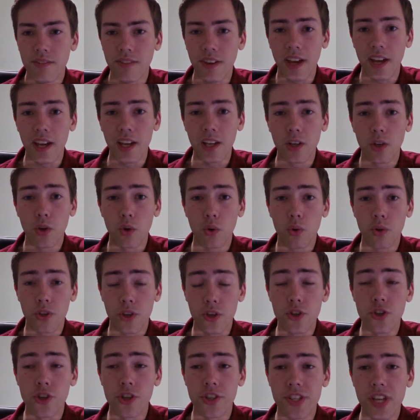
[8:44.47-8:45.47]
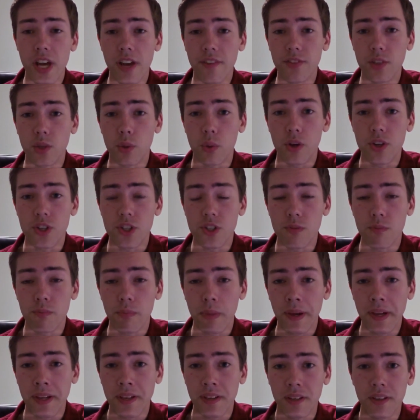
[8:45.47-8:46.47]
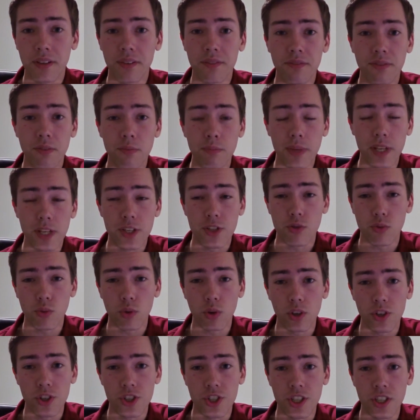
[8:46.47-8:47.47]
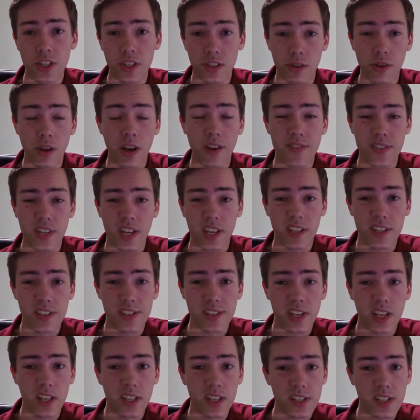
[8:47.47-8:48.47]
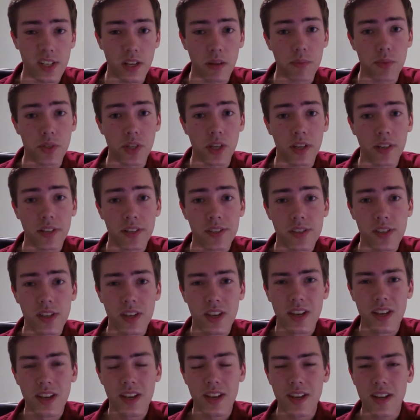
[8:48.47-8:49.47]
For air law, you just have to question bank. For meteorology, you have to understand the subject.